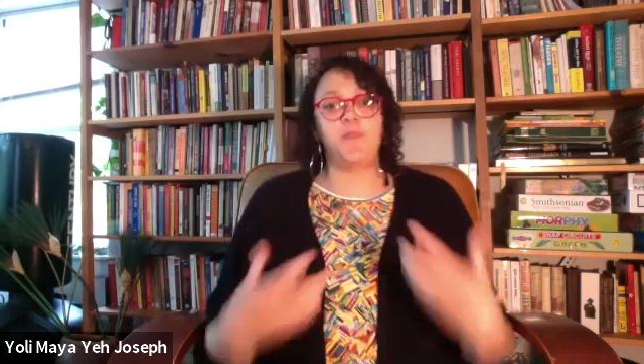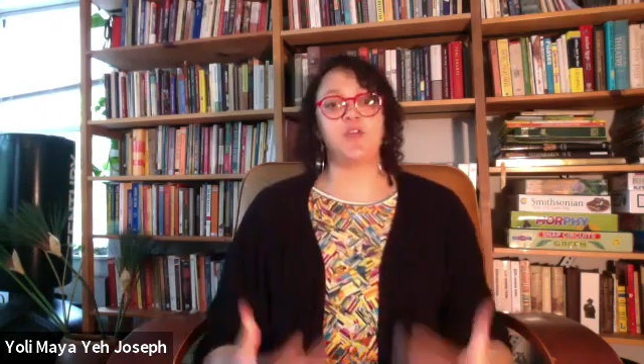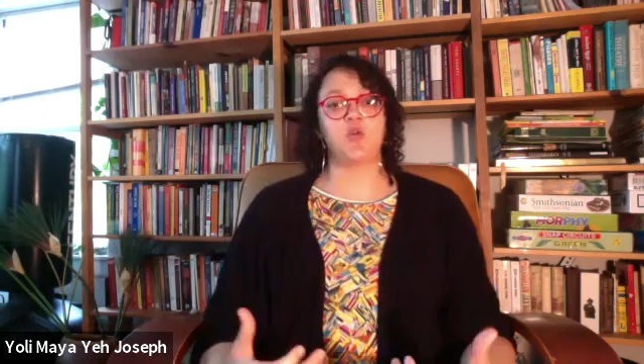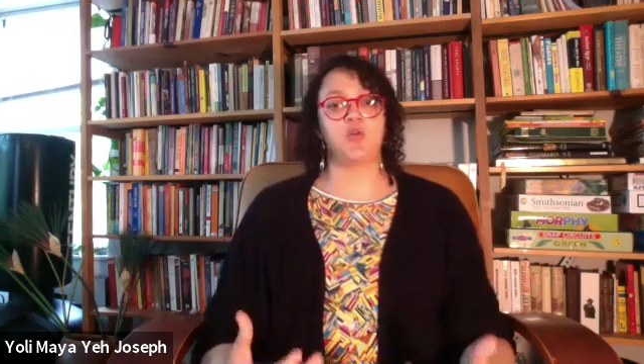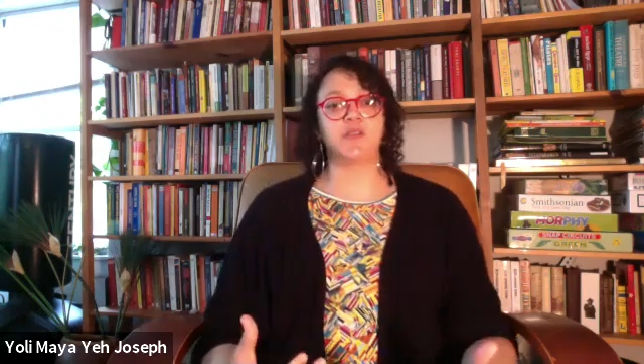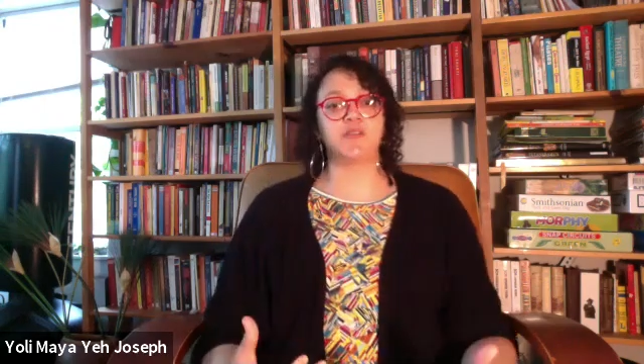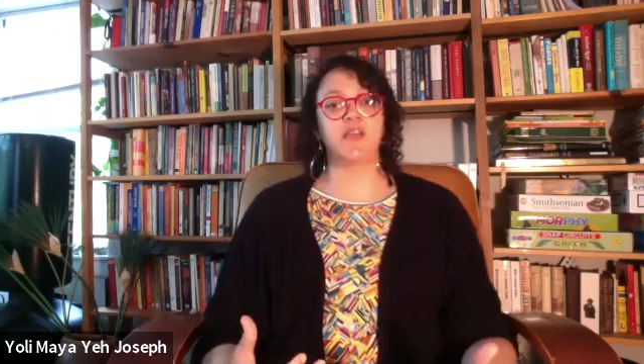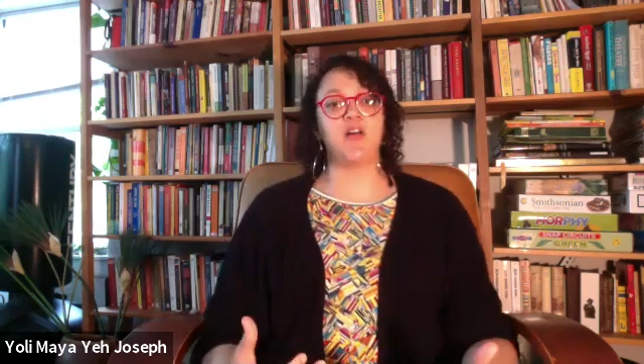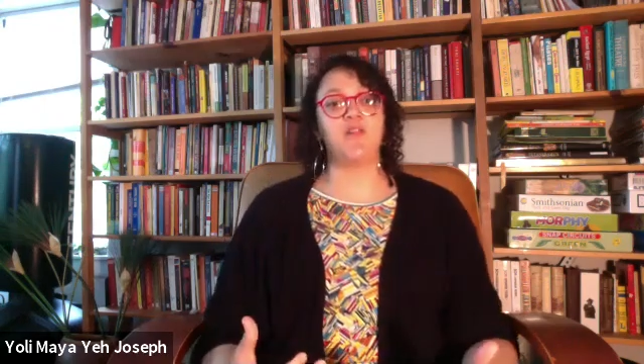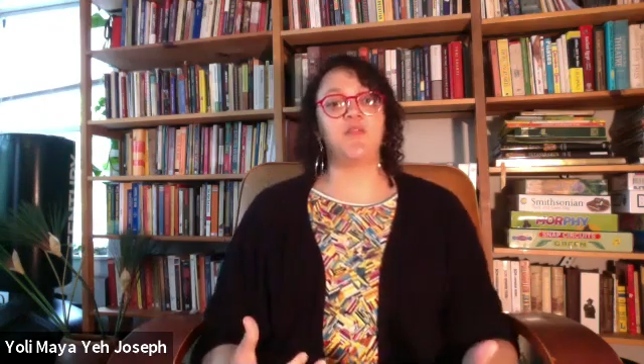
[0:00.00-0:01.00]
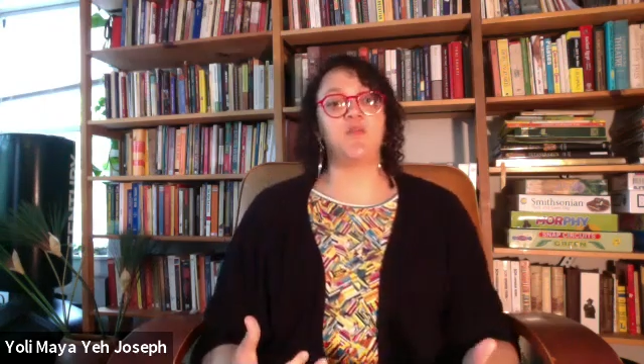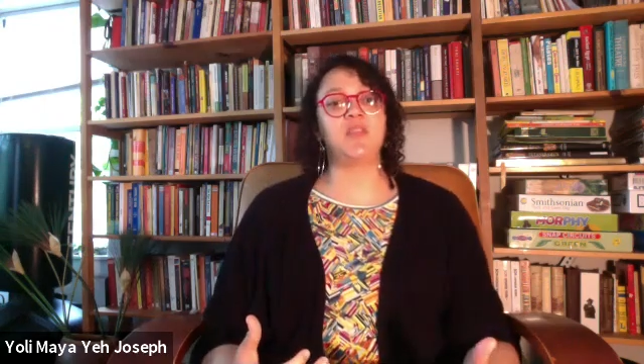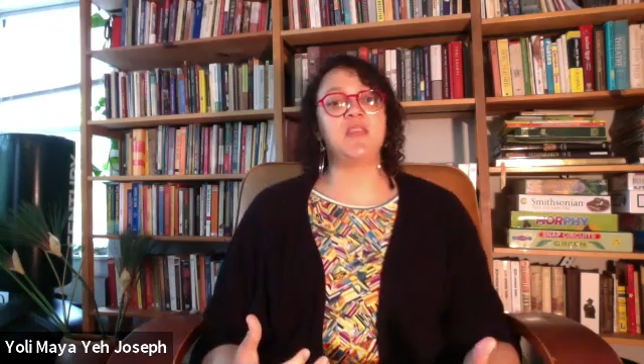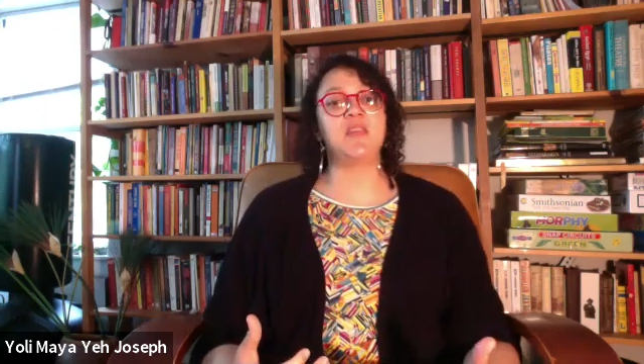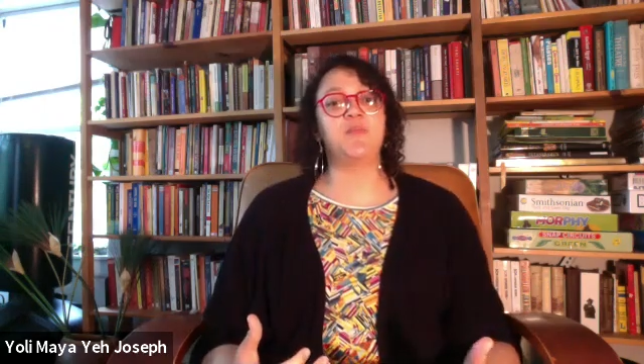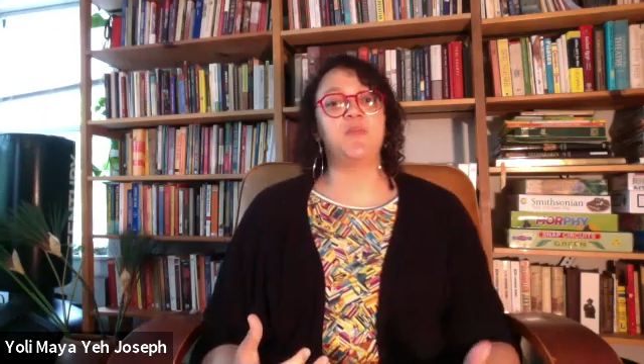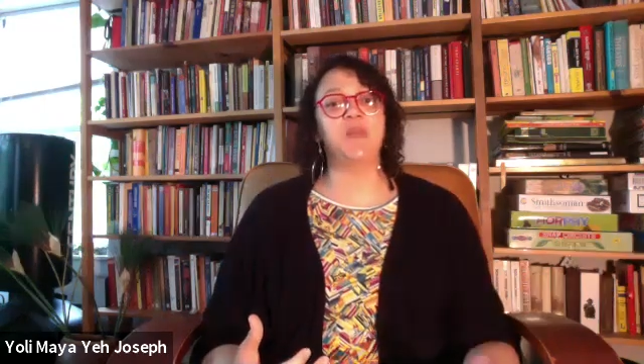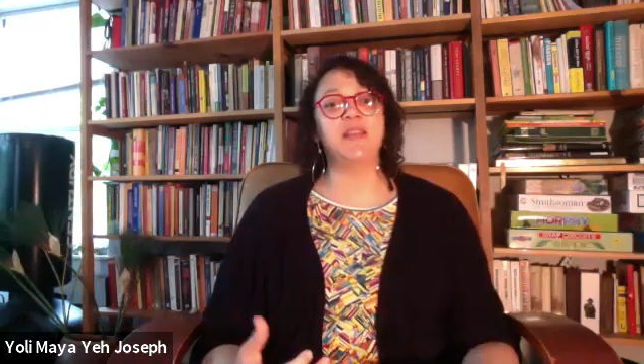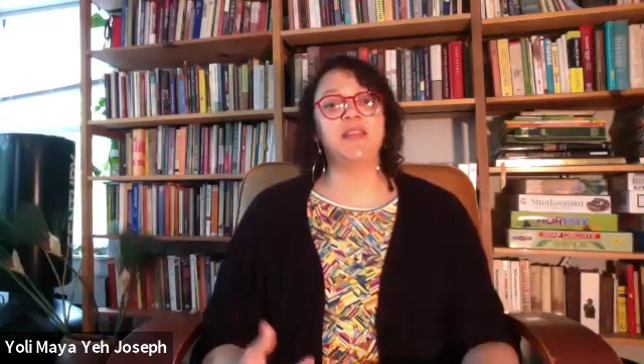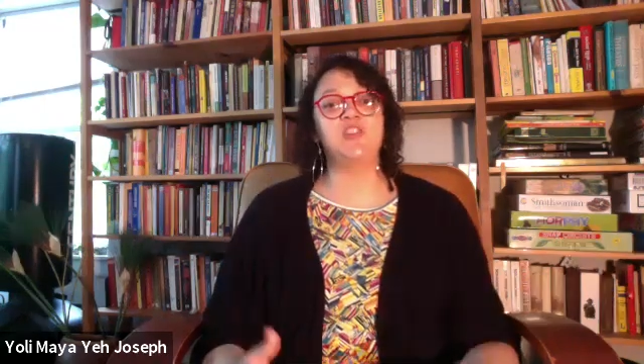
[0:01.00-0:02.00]
yourself with the
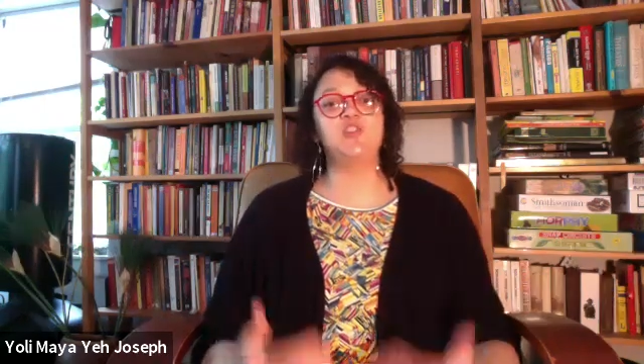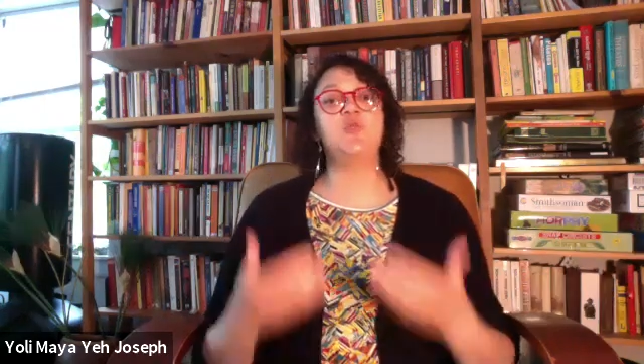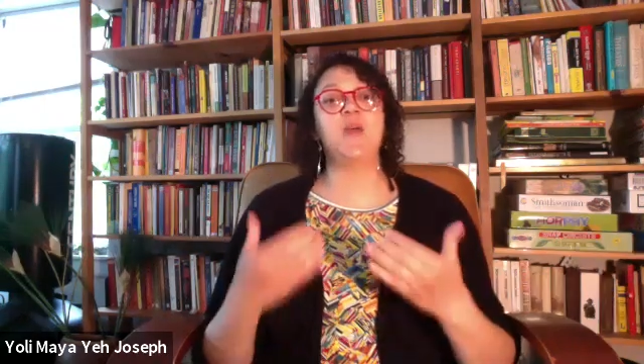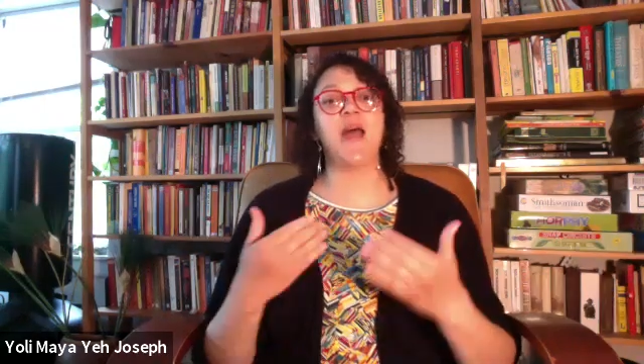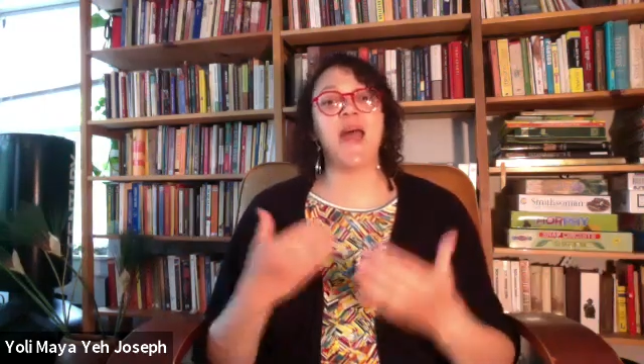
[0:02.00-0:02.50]
ability to